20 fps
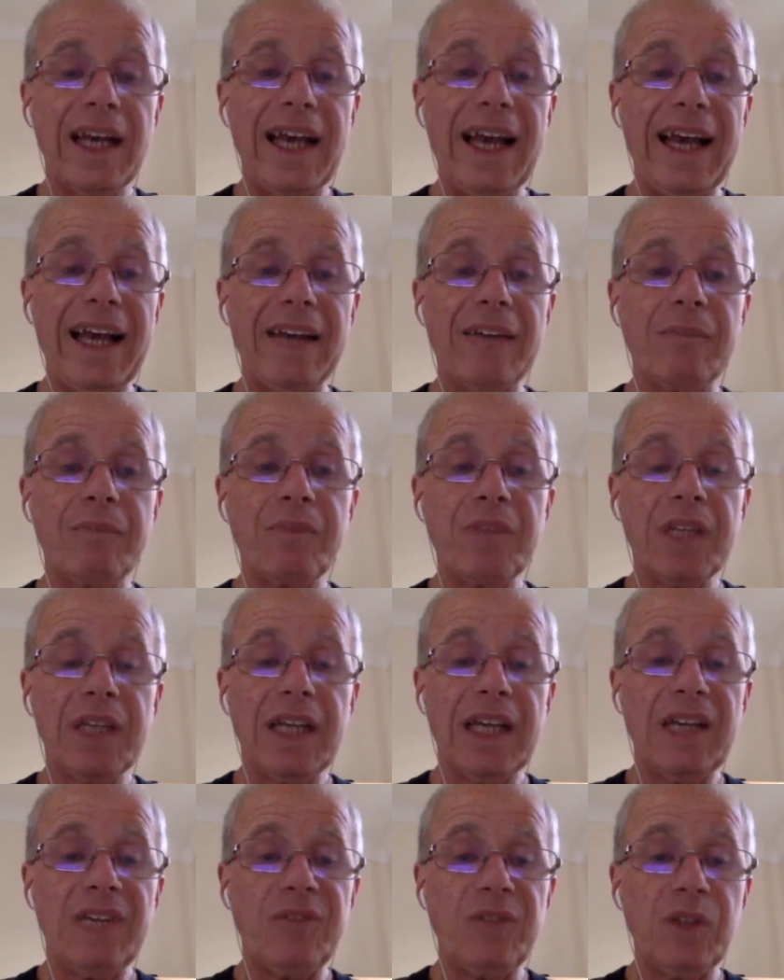and
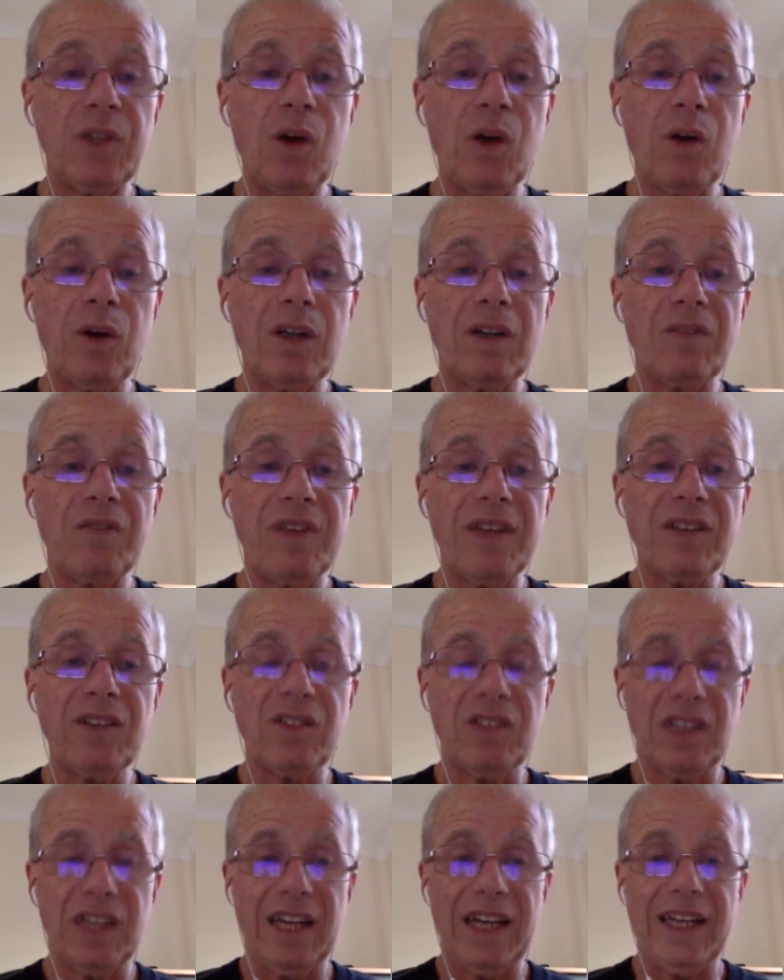if you go and
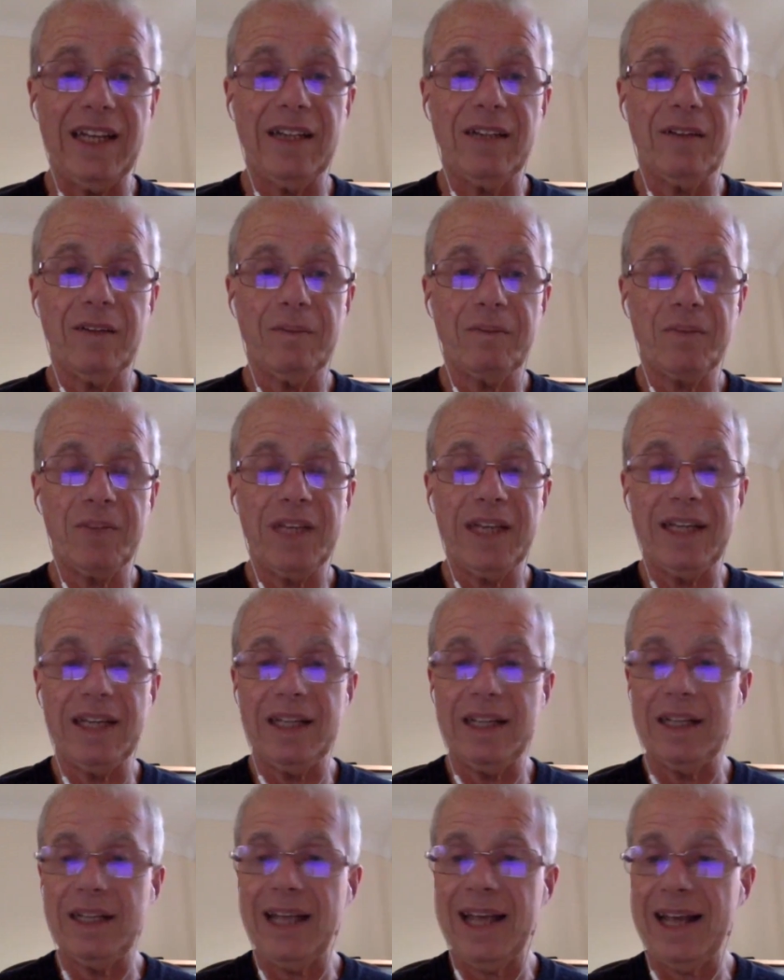investigate, and
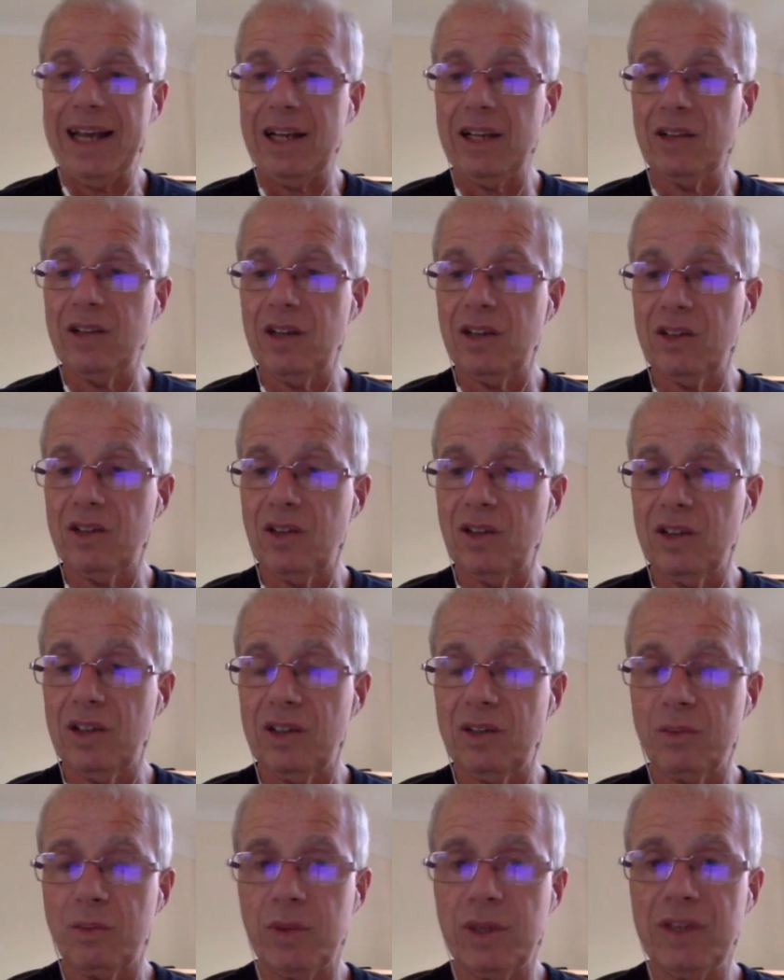then Hannah touched on
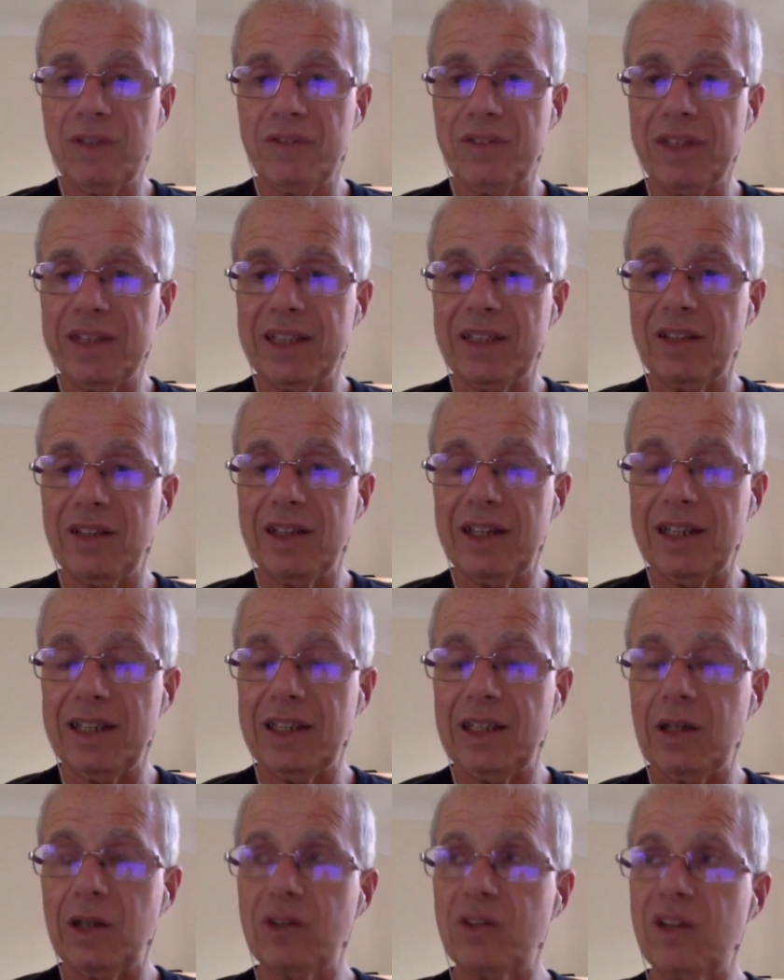this briefly, you
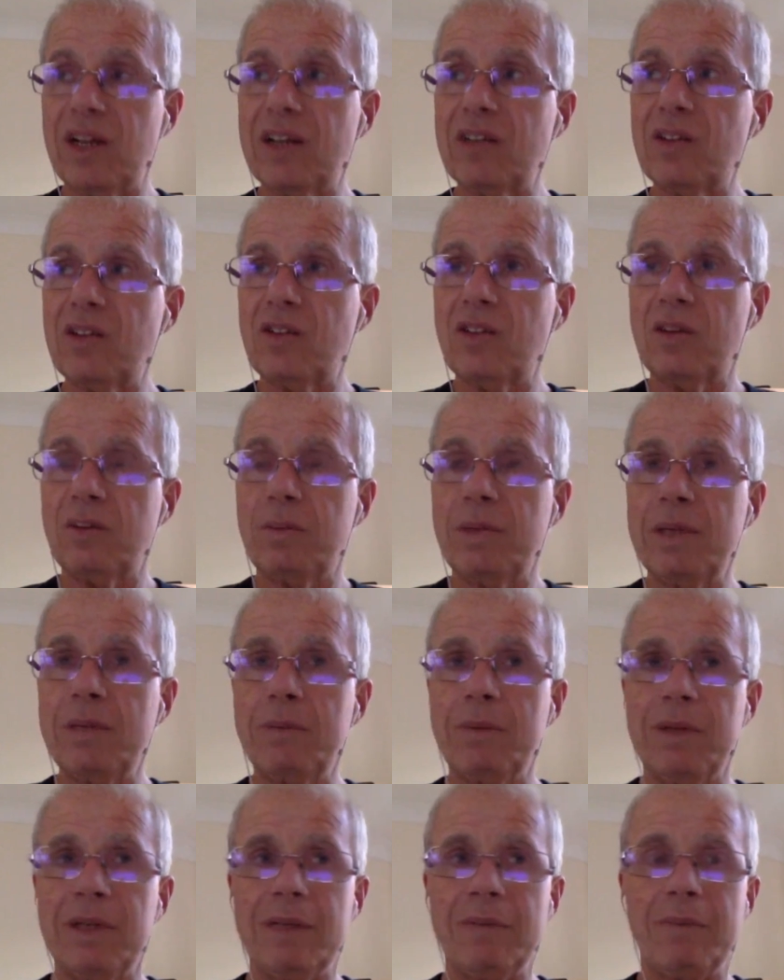know, it's not just the
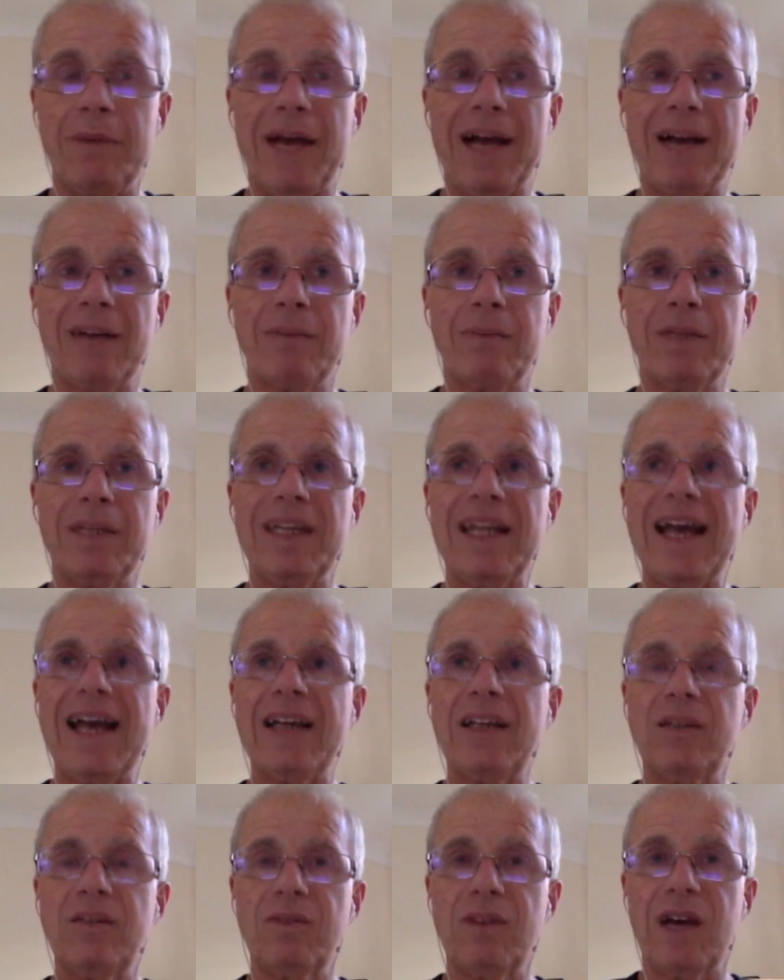people impact, but now
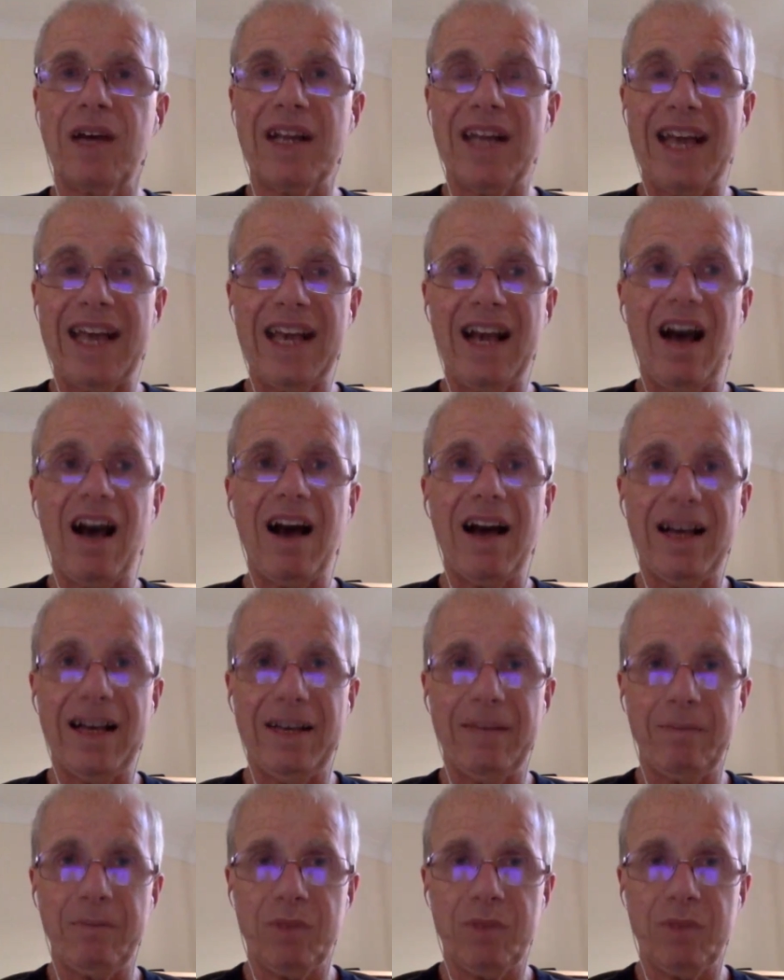you've got AI